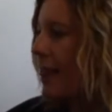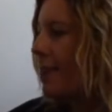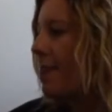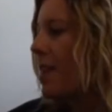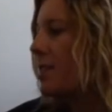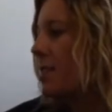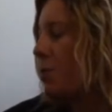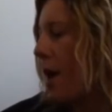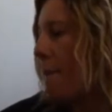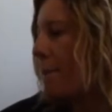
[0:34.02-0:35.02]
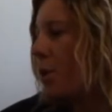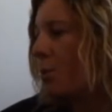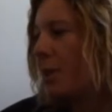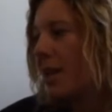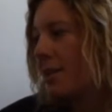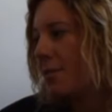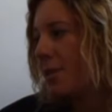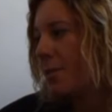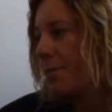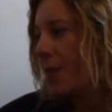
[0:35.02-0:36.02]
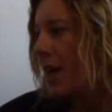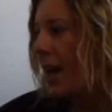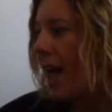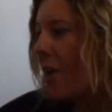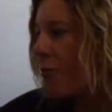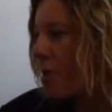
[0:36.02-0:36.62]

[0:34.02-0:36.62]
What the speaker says: This is where Bob lives. Every